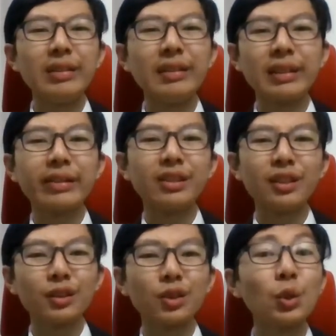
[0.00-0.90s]
It's
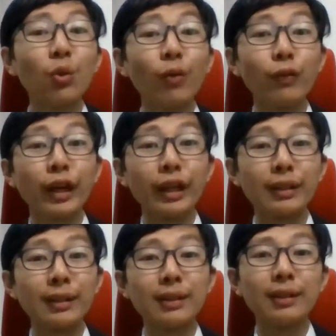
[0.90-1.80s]
just too
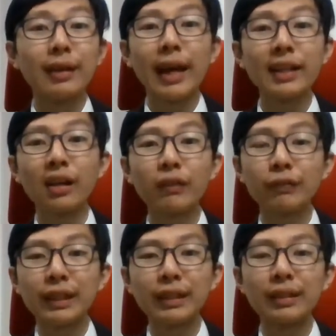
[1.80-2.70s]
overrated. 8 out
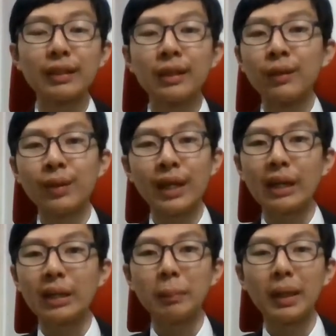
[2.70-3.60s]
of 10 would I
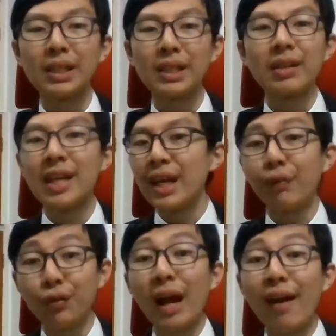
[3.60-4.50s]
recommend it.
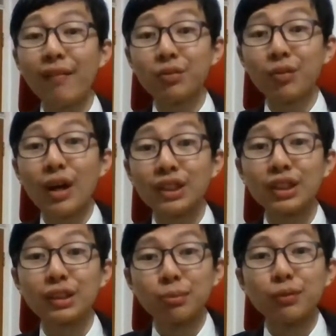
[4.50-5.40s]
If you haven't watched
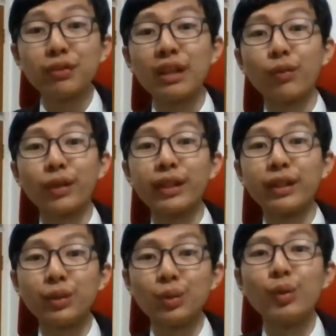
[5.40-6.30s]
this movie, then what are
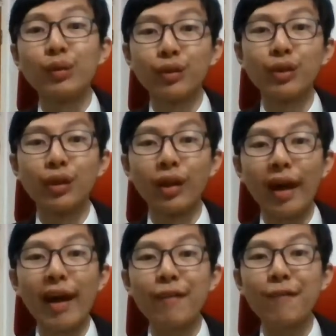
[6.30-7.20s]
you doing with your
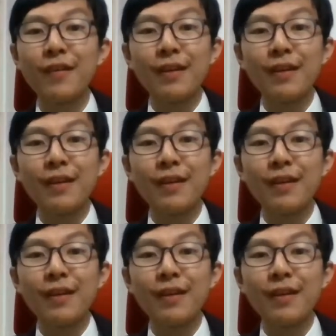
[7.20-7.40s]
life?